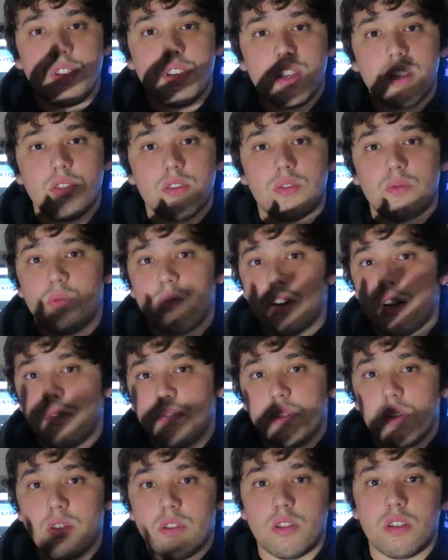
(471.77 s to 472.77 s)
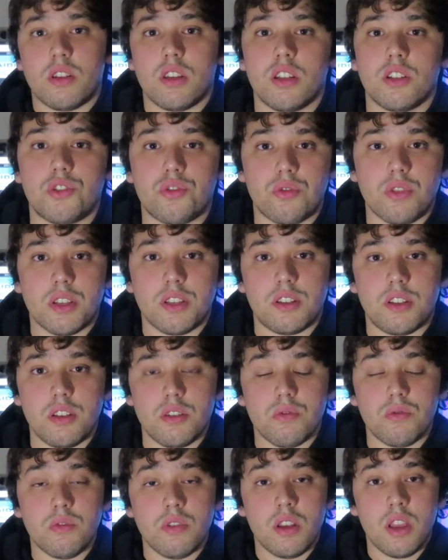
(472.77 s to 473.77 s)
videos, whatever intrigues
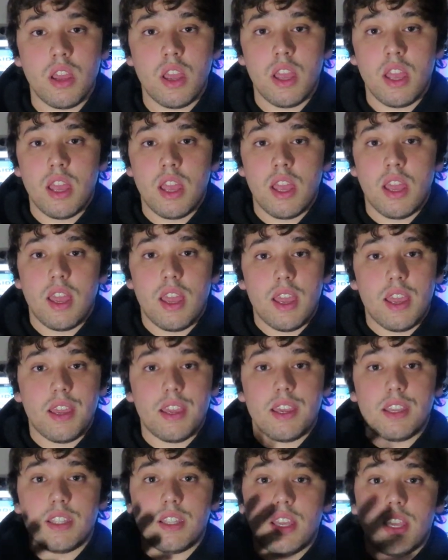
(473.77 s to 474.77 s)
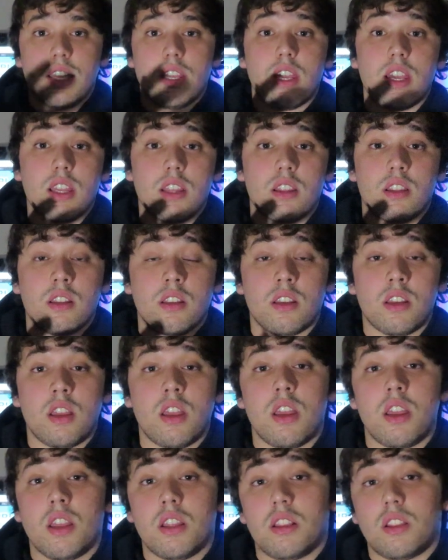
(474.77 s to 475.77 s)
you. And again,
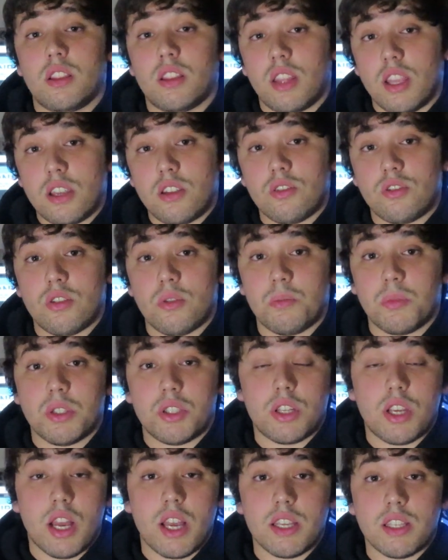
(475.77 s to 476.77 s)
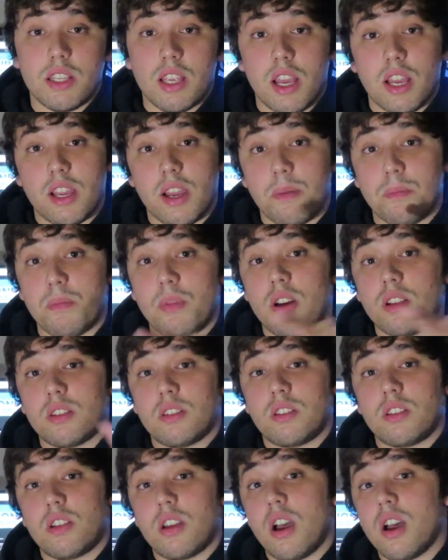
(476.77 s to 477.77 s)
thank you so much, guys. I got
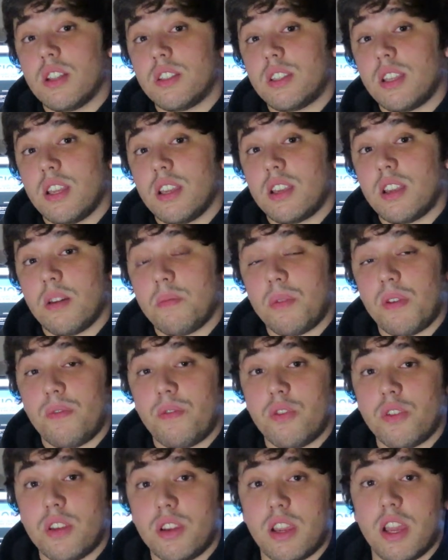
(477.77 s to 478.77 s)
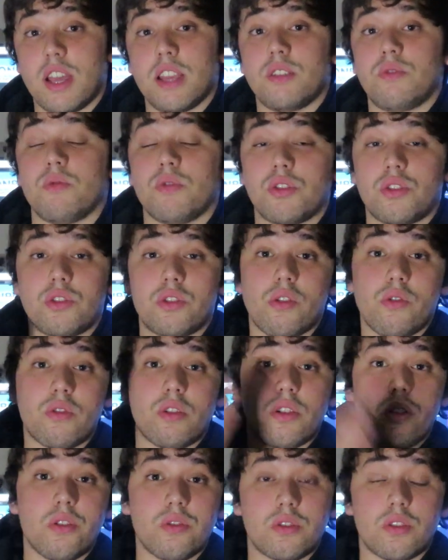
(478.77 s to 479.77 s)
mod content coming for you guys. We're so
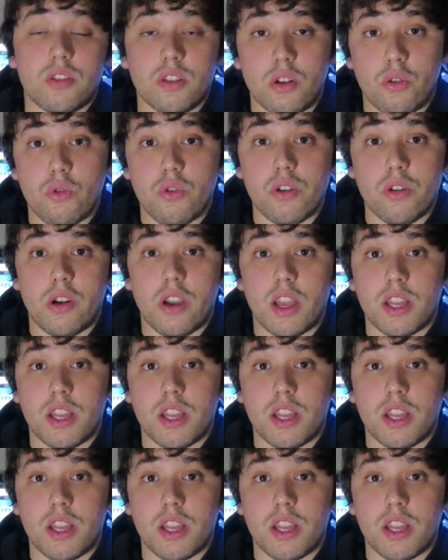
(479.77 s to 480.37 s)
close on the oil